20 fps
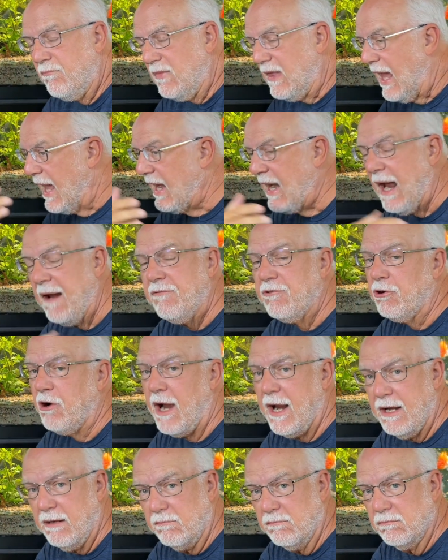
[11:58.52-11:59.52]
and I've
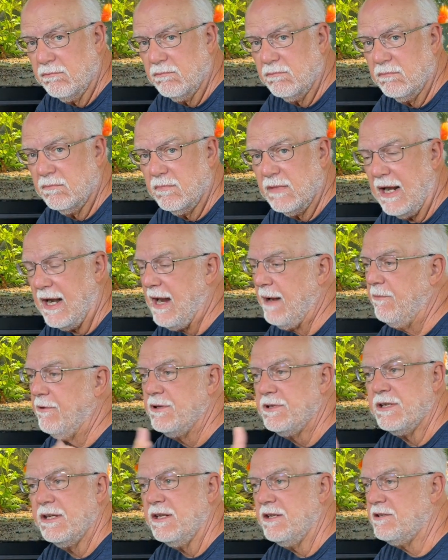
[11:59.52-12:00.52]
tried them, and I
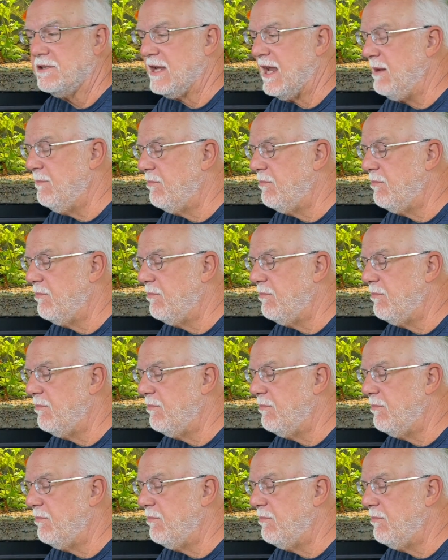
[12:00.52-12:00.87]
was in the same